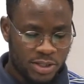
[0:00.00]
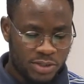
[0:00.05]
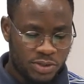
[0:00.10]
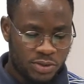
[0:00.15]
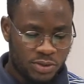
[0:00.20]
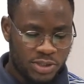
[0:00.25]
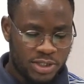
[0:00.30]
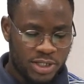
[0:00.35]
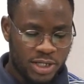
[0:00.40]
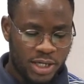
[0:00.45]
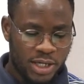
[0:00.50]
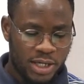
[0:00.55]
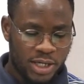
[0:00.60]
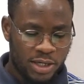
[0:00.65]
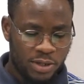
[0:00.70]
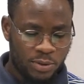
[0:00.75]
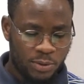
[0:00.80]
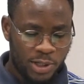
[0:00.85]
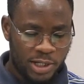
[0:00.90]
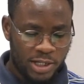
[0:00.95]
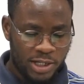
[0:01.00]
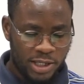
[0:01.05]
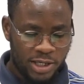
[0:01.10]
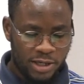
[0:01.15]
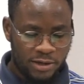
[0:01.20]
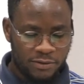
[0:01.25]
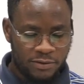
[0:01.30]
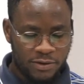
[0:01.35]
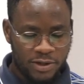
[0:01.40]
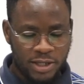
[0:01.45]
Today we
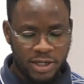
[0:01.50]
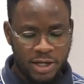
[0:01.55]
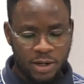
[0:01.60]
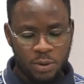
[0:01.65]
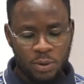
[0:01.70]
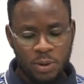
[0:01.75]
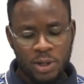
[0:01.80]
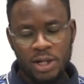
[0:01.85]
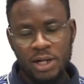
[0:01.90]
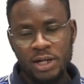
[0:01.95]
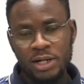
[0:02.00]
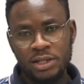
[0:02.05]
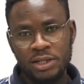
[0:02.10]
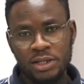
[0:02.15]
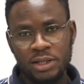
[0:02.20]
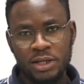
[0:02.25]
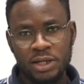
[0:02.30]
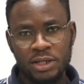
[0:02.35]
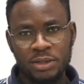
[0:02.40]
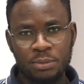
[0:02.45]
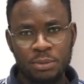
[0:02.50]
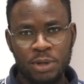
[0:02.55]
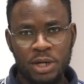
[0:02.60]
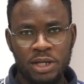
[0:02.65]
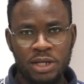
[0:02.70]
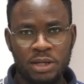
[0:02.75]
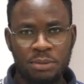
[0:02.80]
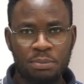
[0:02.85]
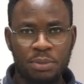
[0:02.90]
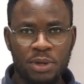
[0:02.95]
live in a world that
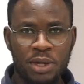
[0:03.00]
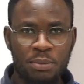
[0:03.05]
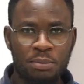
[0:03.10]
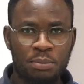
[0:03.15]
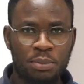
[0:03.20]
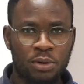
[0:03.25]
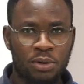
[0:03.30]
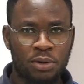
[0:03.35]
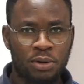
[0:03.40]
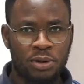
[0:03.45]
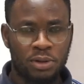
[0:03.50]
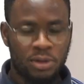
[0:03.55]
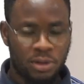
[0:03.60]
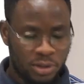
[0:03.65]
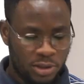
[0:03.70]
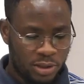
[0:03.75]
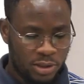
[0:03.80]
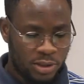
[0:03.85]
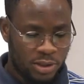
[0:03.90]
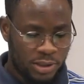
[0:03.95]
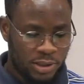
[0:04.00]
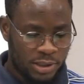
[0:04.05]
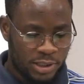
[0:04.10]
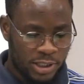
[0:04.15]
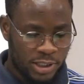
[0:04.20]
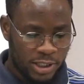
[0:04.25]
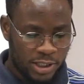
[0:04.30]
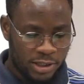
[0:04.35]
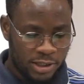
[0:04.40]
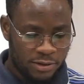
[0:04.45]
many people
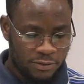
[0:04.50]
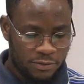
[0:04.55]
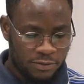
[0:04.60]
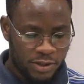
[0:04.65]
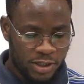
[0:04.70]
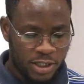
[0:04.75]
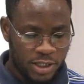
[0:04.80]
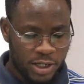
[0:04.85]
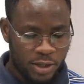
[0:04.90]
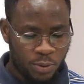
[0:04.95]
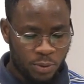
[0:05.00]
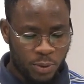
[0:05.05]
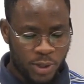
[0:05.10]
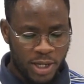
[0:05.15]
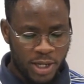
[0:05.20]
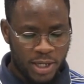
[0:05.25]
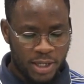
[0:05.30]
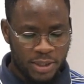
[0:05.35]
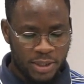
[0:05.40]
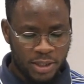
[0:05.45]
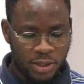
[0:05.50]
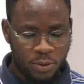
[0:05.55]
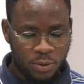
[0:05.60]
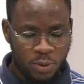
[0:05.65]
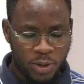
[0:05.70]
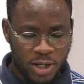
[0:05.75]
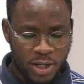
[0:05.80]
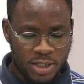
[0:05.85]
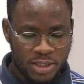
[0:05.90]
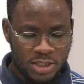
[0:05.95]
live in a way they
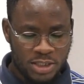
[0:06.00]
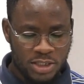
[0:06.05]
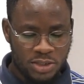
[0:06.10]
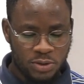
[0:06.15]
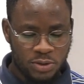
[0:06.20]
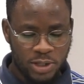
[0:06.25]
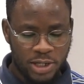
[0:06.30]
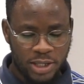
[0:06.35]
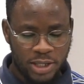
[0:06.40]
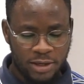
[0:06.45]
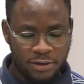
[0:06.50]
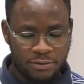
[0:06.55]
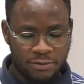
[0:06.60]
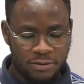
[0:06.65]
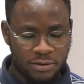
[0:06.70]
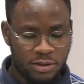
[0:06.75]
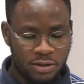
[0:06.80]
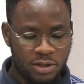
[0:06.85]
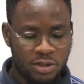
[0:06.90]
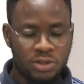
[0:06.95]
want to live,